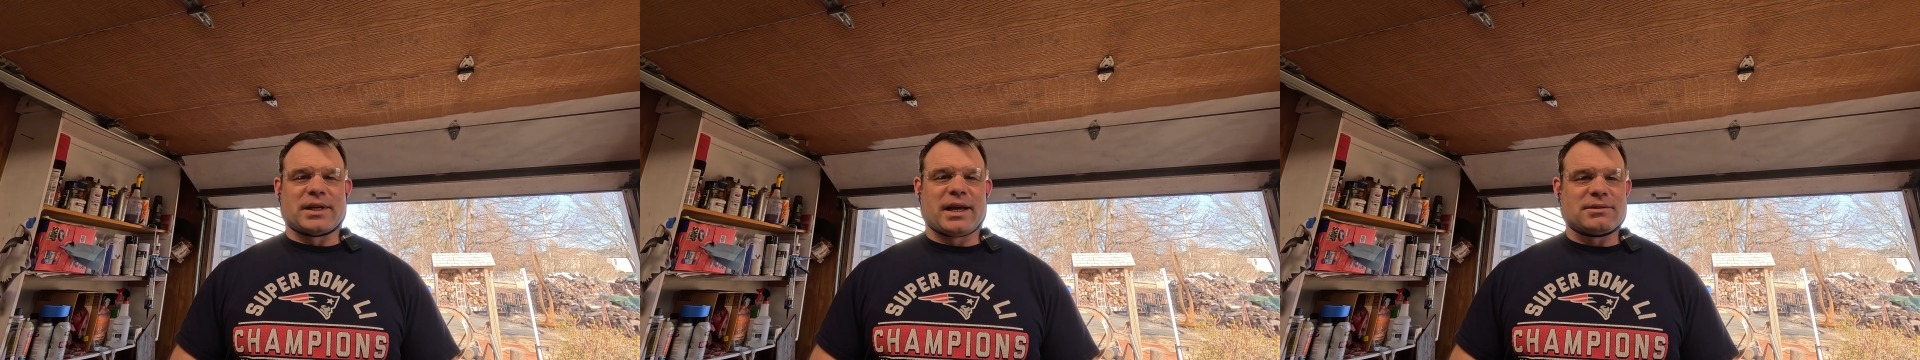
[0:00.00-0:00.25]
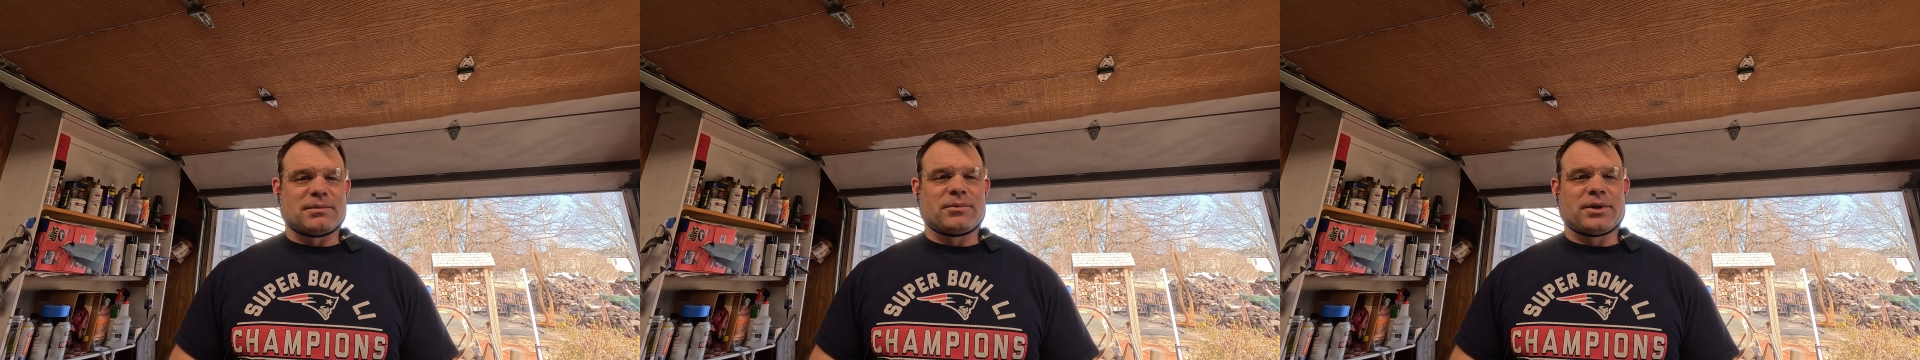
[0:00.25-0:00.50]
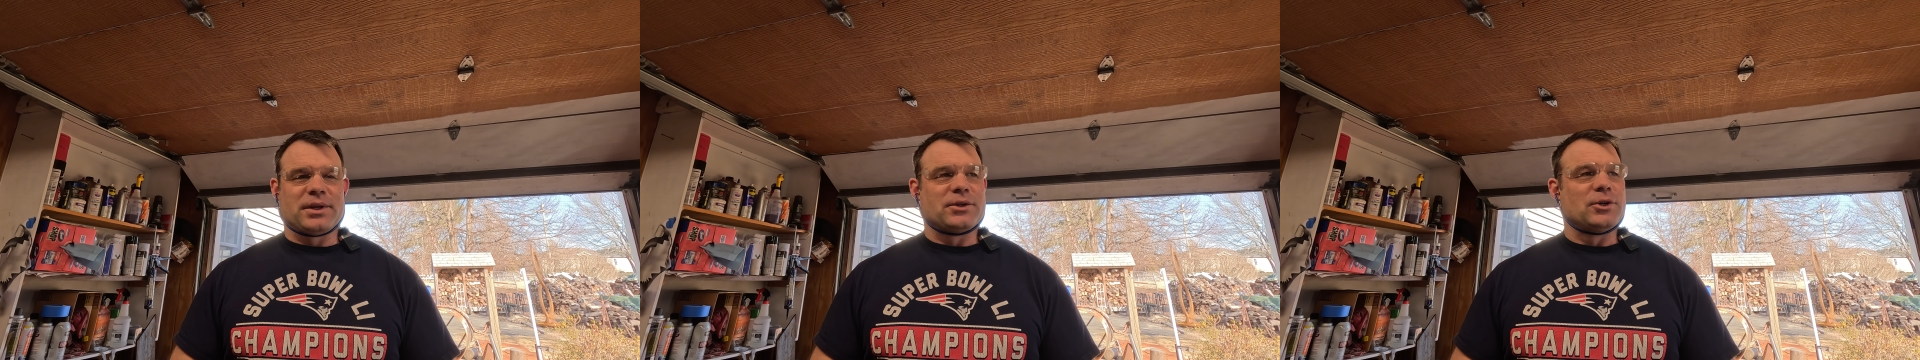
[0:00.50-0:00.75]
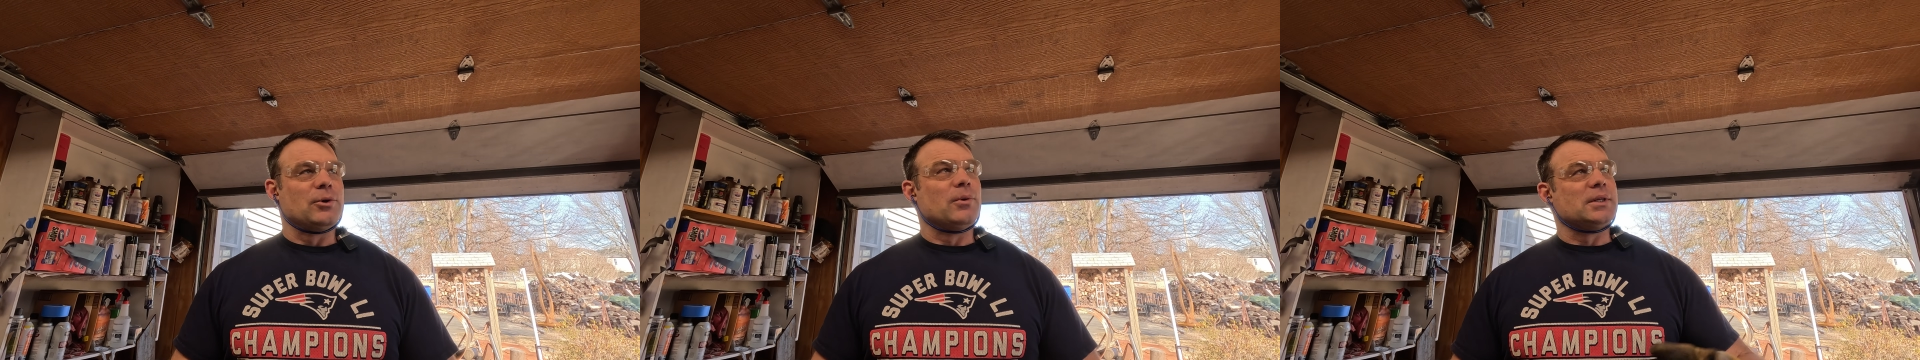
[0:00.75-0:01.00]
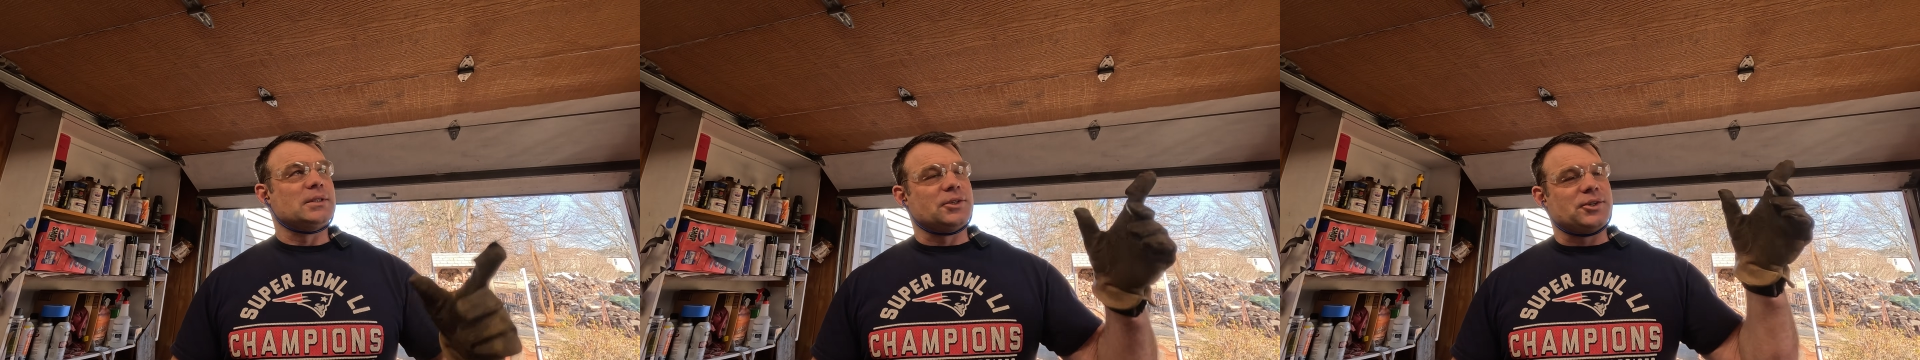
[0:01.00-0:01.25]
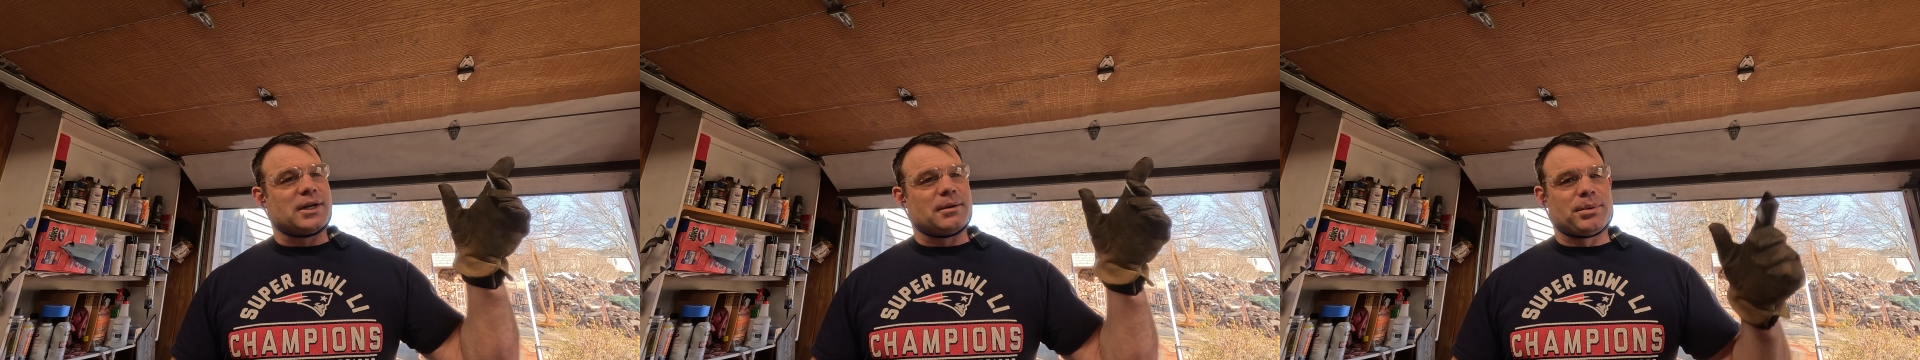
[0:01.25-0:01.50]
I have some really cool ones. I'll
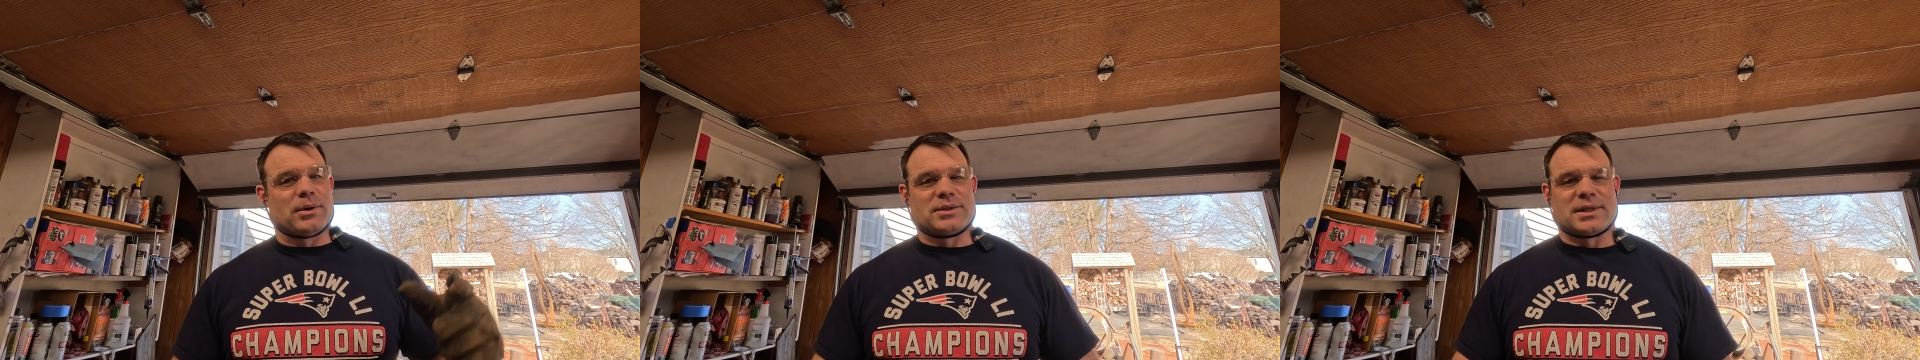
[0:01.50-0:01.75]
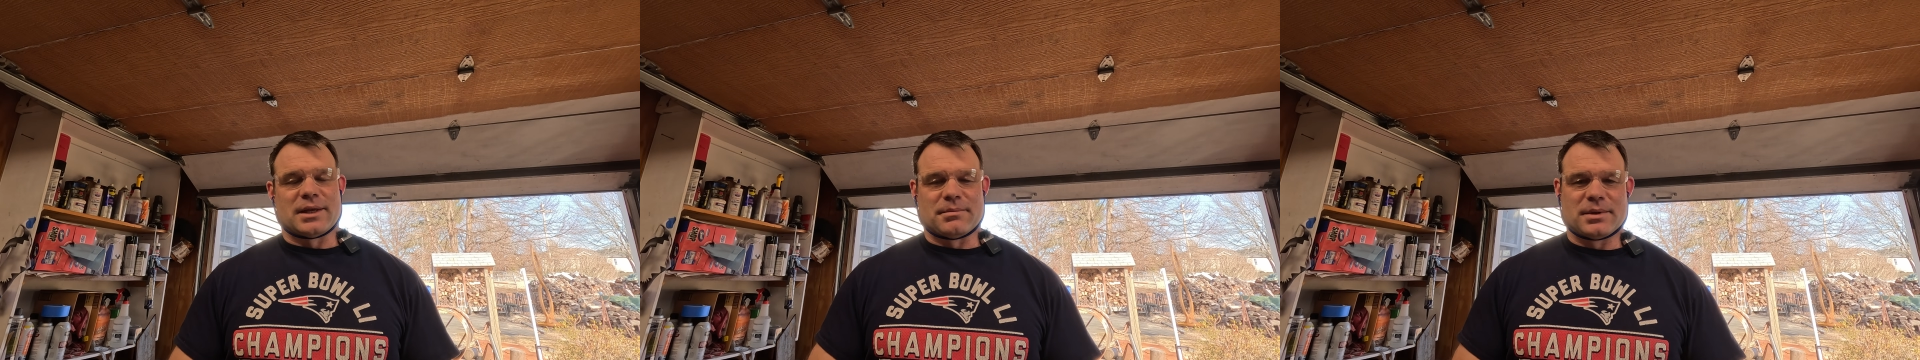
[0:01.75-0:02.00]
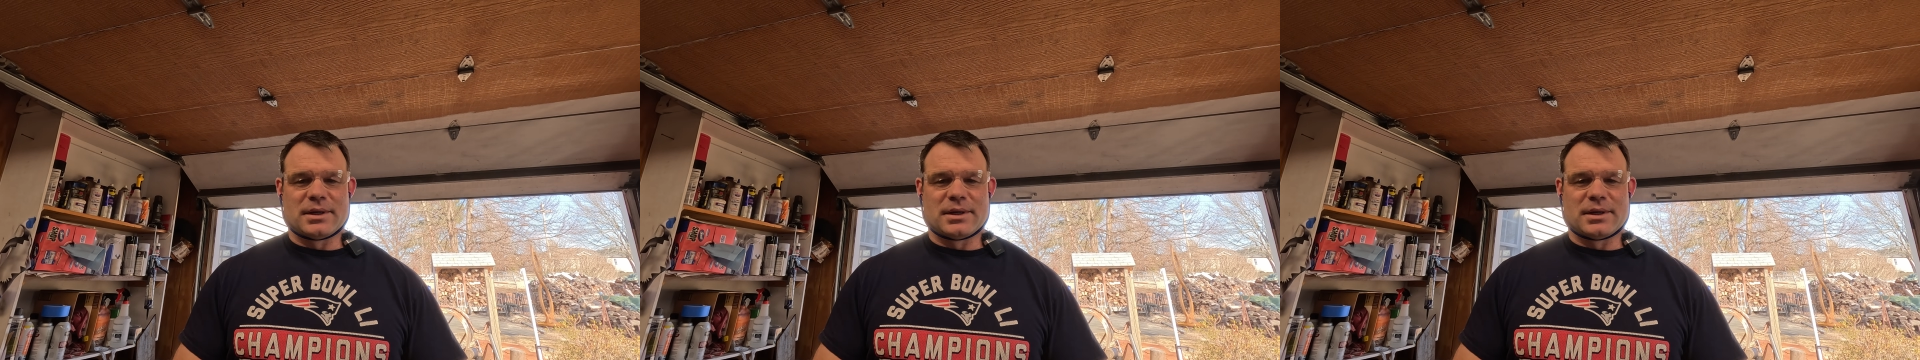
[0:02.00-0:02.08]
try to post them